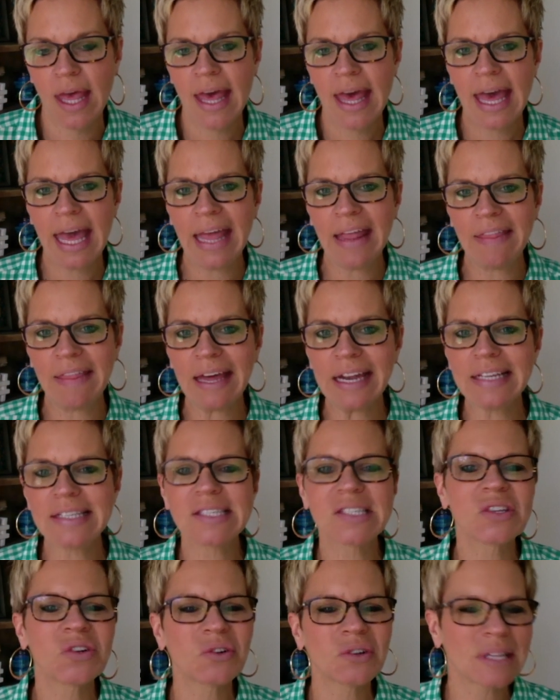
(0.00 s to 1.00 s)
And that is
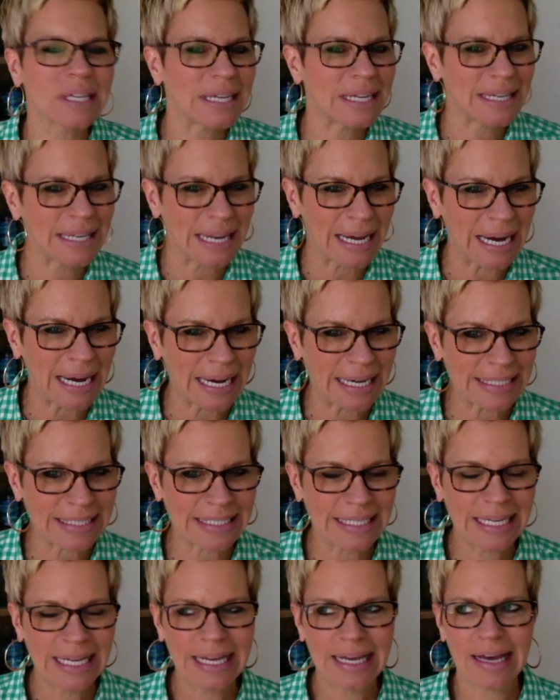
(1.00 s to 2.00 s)
certainly
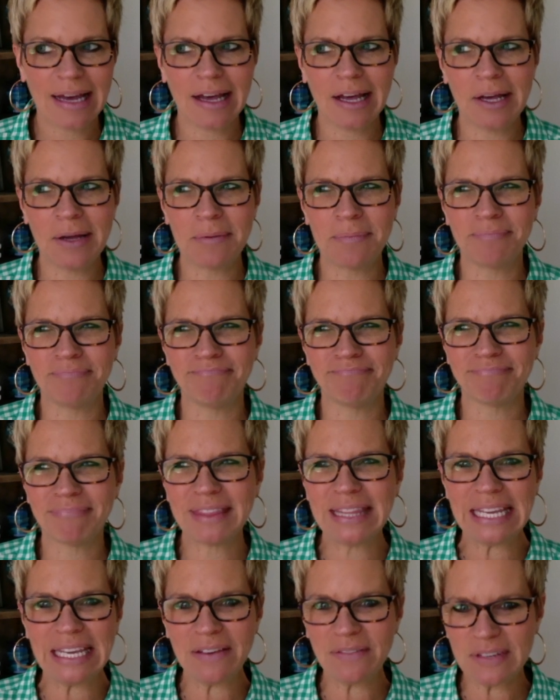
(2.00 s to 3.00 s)
not
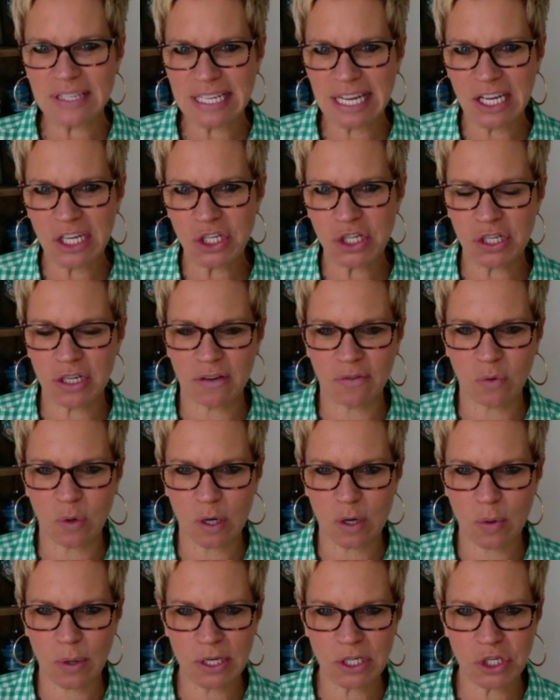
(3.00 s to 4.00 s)
the invitation of what
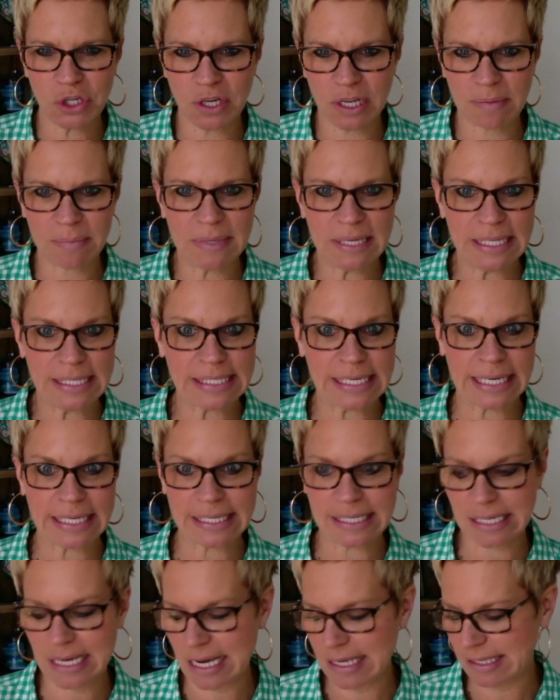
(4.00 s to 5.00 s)
questioning means
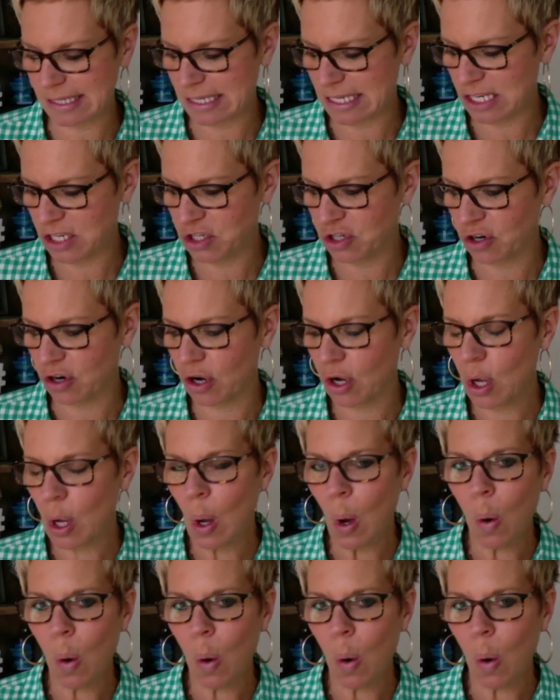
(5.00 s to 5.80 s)
as a teacher.